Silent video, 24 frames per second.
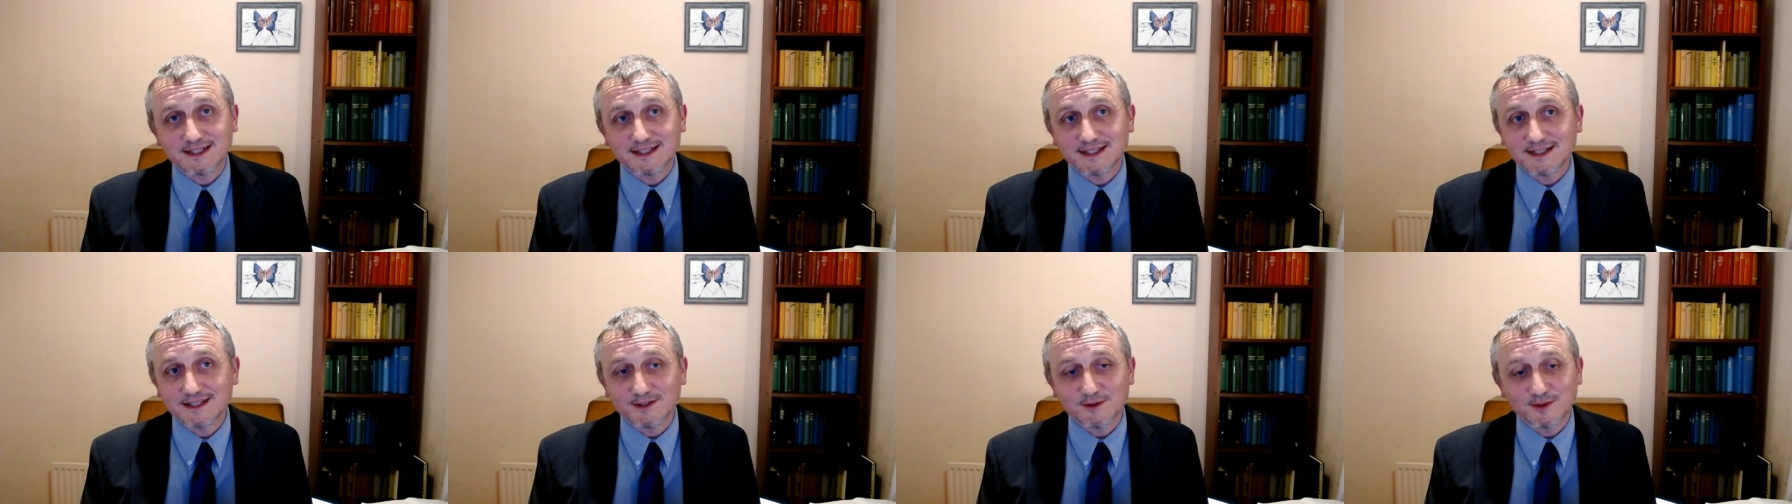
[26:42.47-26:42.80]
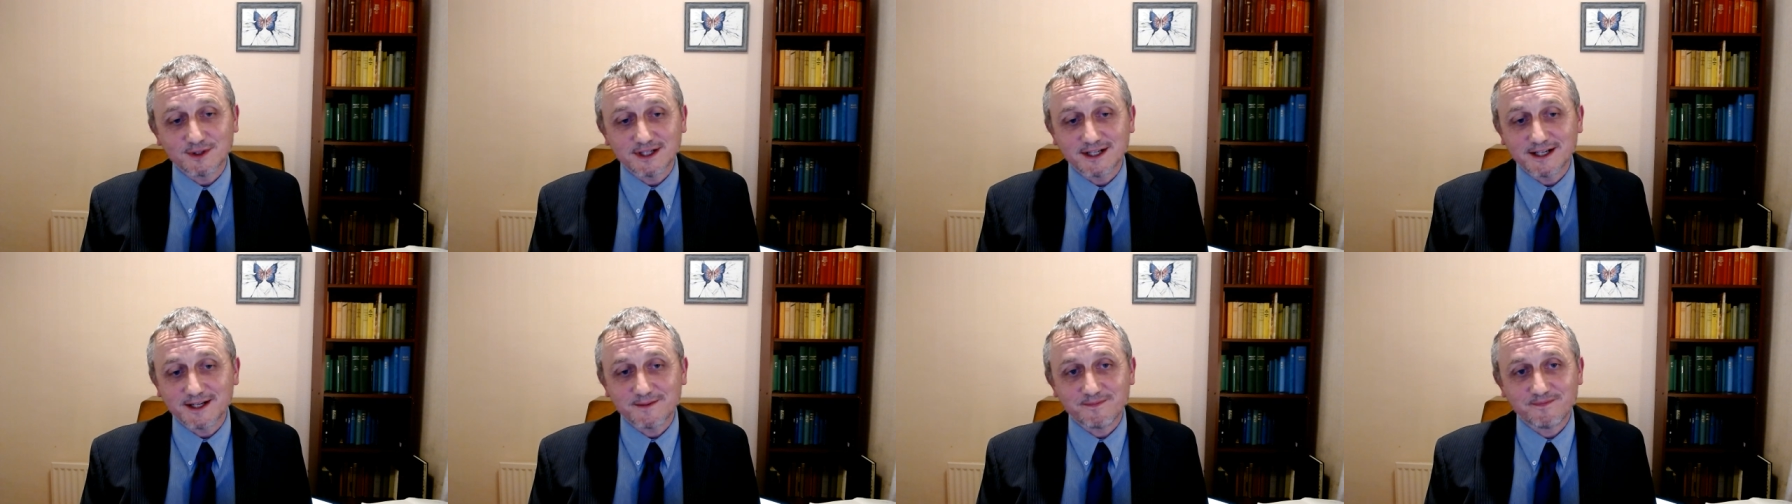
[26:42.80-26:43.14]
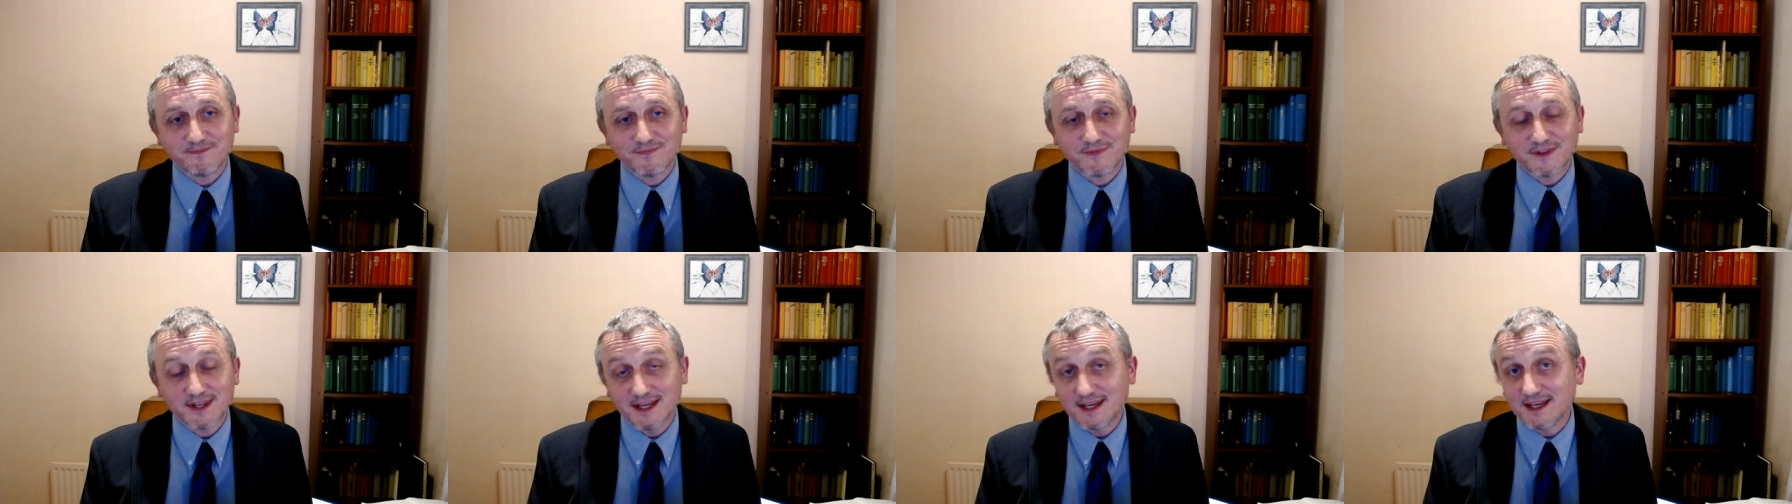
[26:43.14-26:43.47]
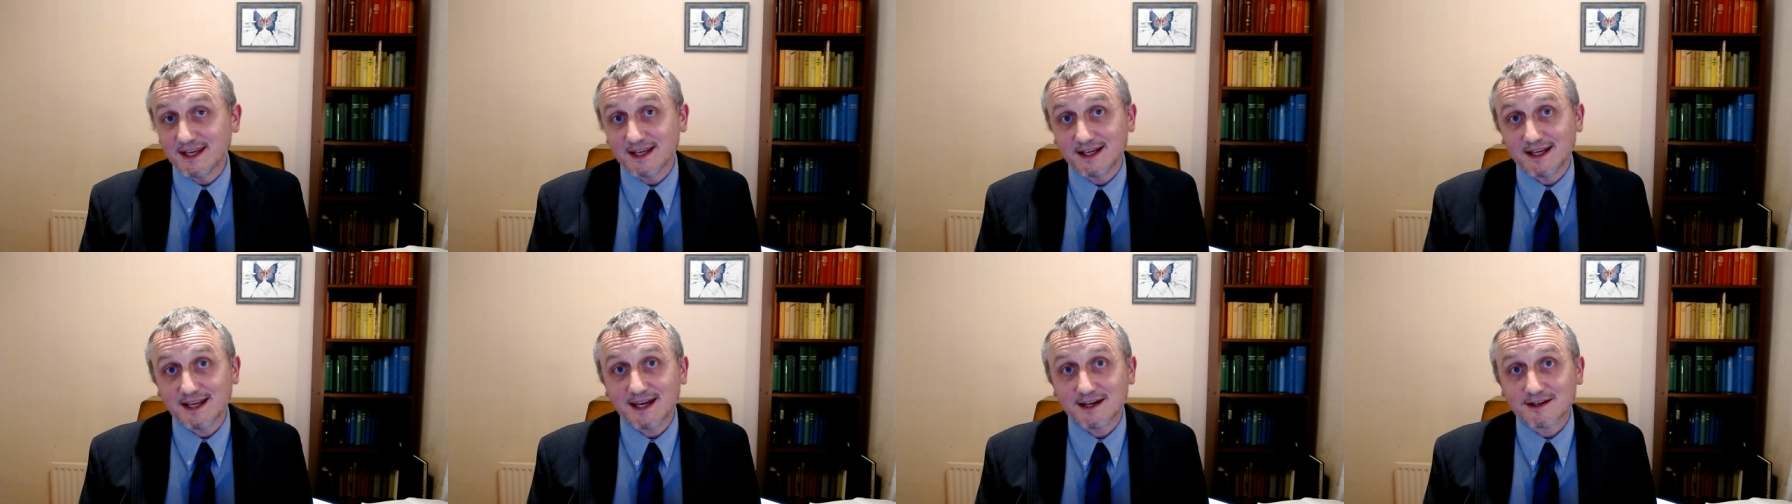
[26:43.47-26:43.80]
So uh, take it
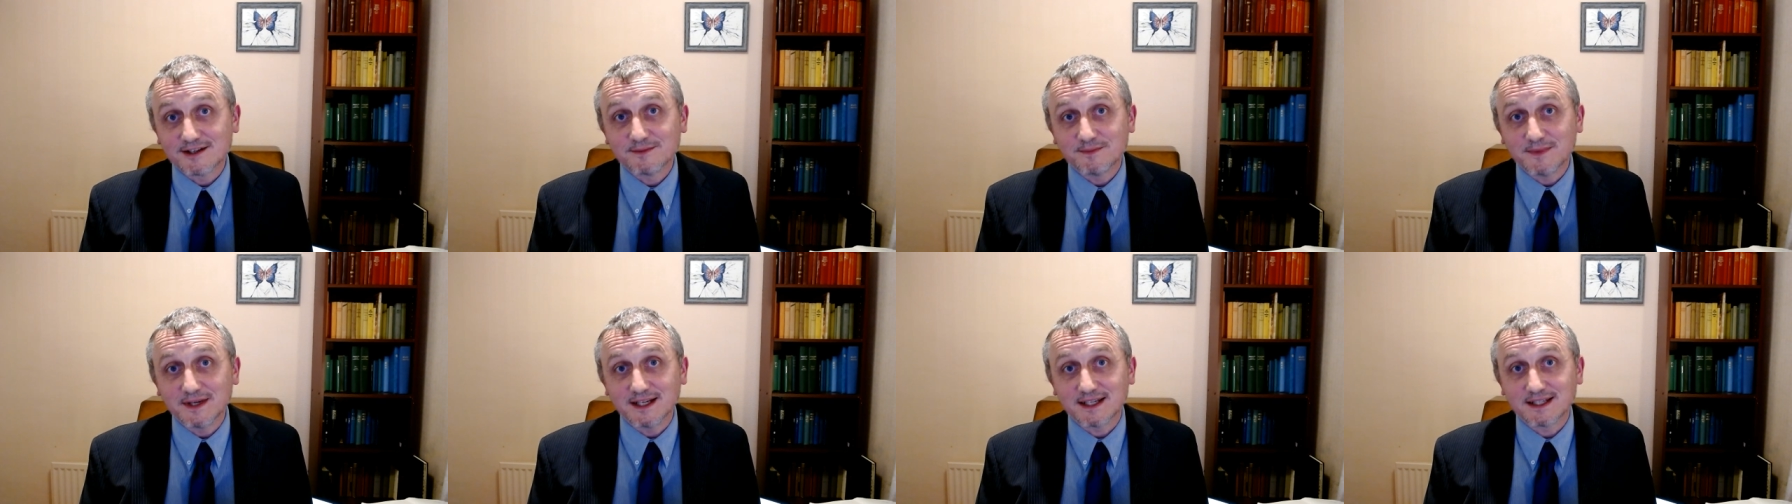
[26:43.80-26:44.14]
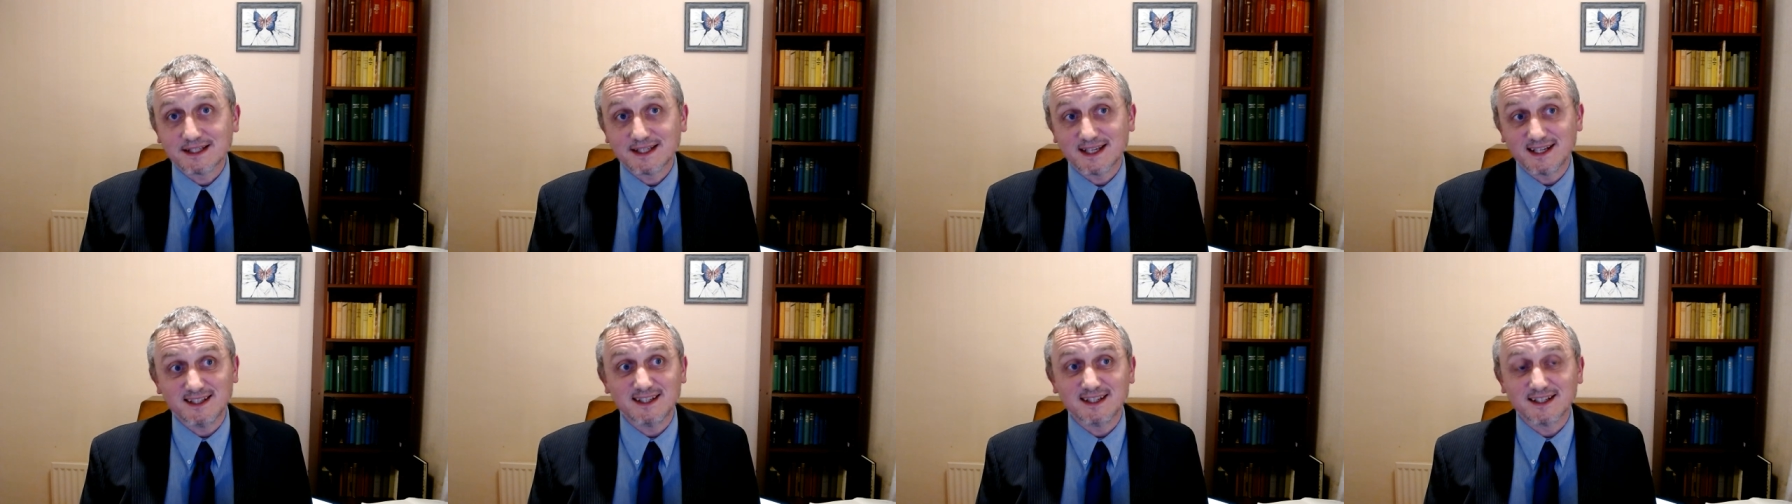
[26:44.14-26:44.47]
in-house makes sense.